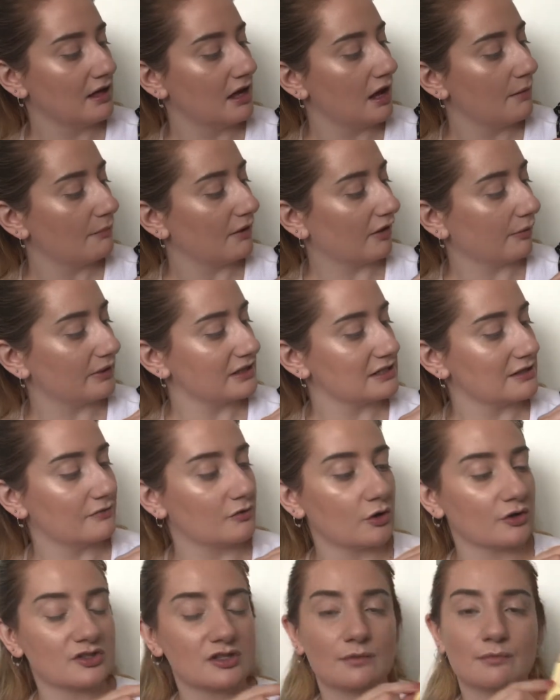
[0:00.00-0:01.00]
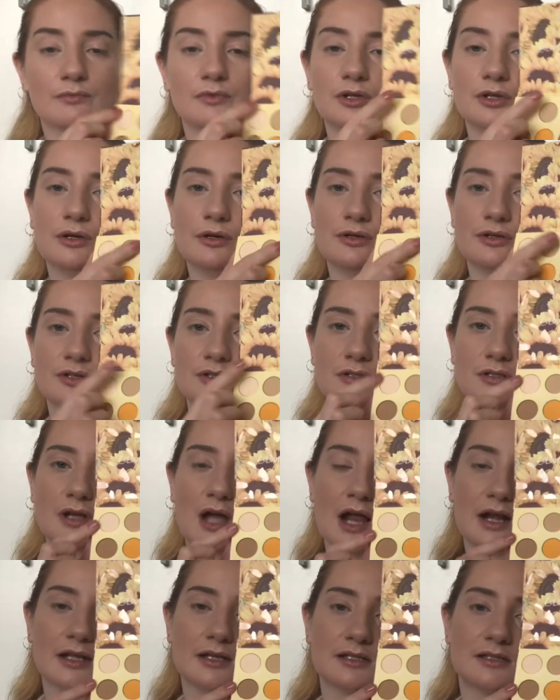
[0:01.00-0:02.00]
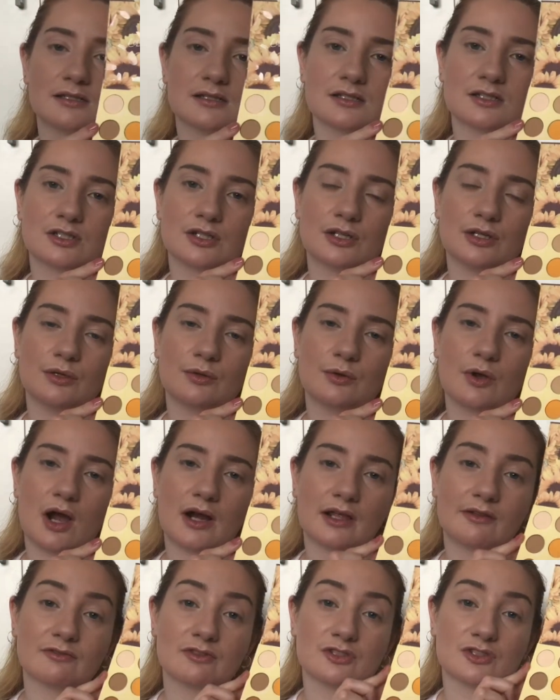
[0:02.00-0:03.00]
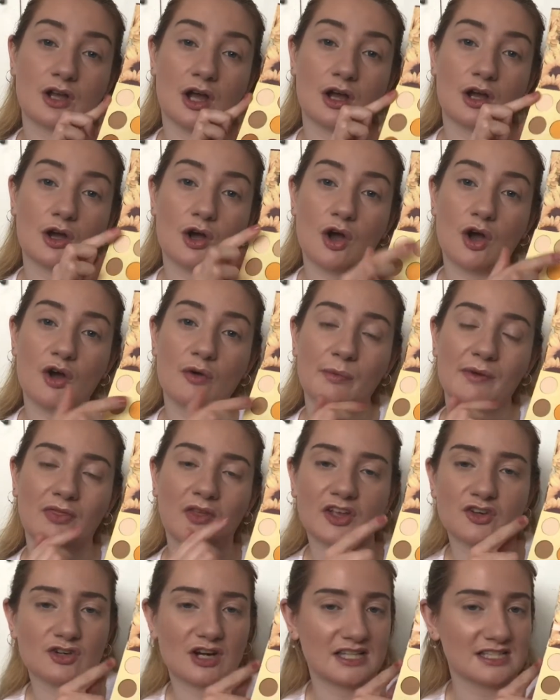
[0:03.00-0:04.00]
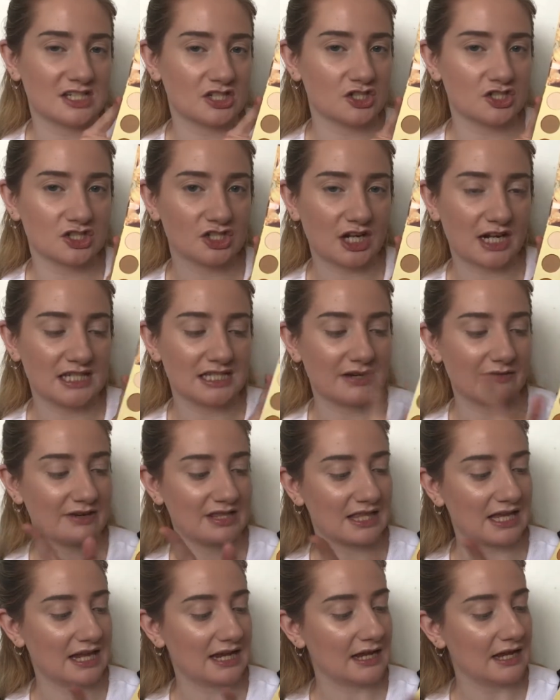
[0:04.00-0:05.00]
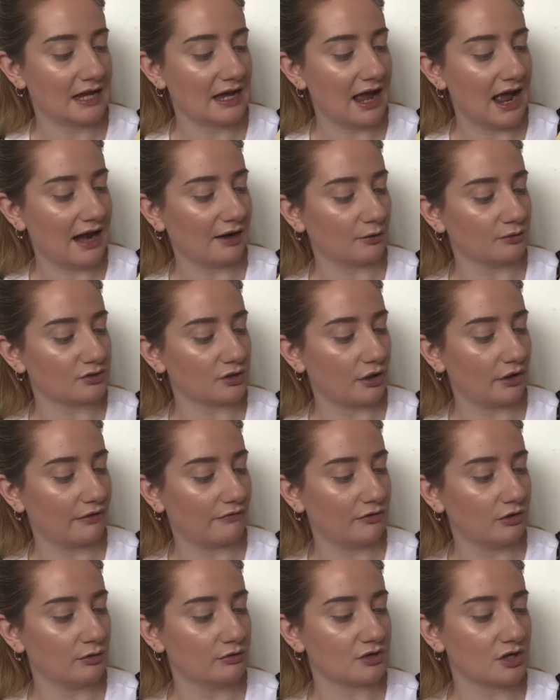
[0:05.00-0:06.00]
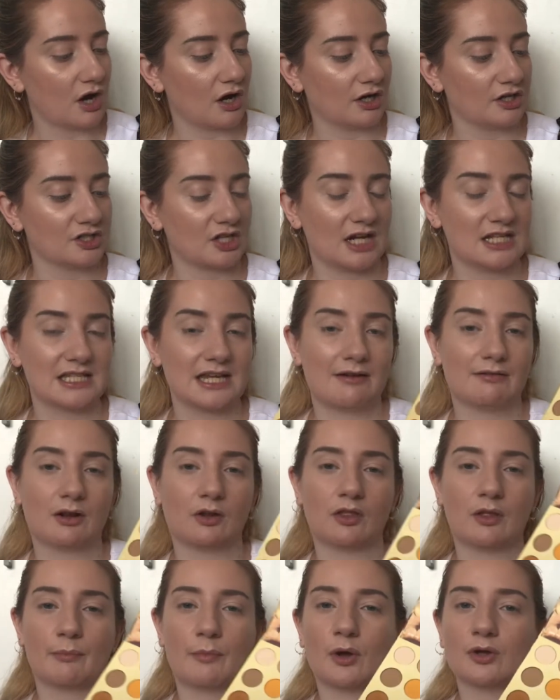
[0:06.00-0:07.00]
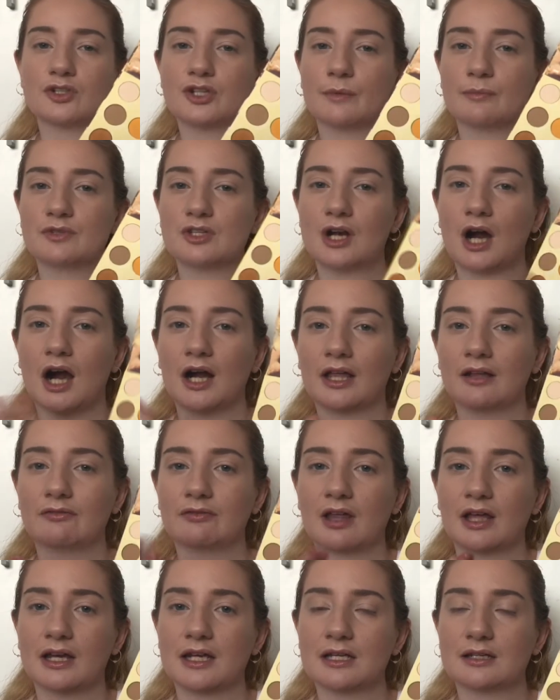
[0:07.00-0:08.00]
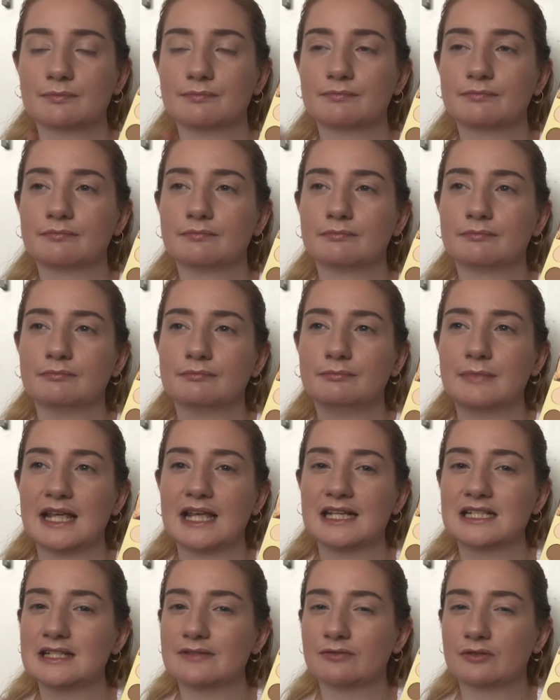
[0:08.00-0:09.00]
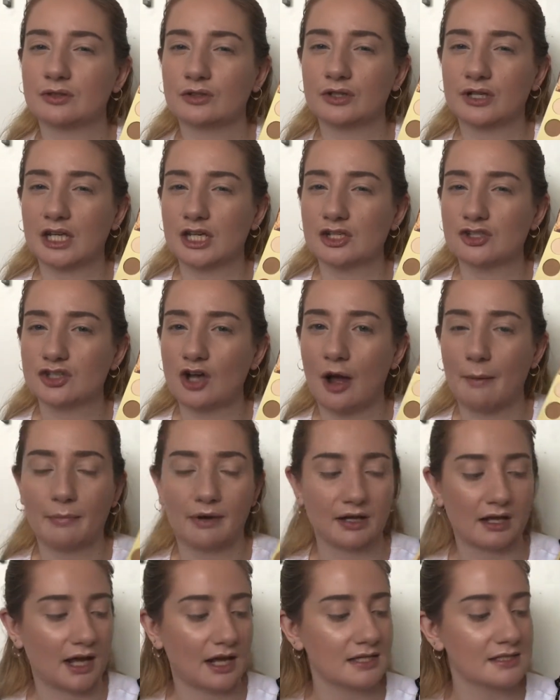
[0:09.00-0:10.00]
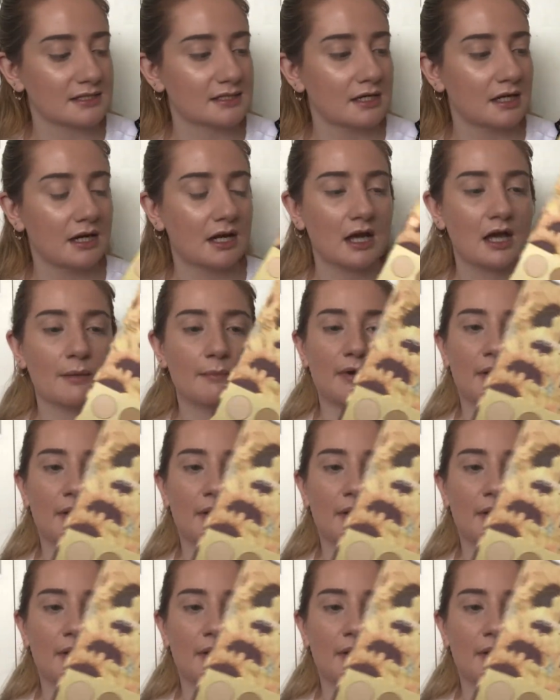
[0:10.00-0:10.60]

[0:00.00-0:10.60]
But otherwise you've got some nude colours to kind of start off with transition shades and everything. And also a few darker shades here along the bottom to kind of make a different look each time, I guess. But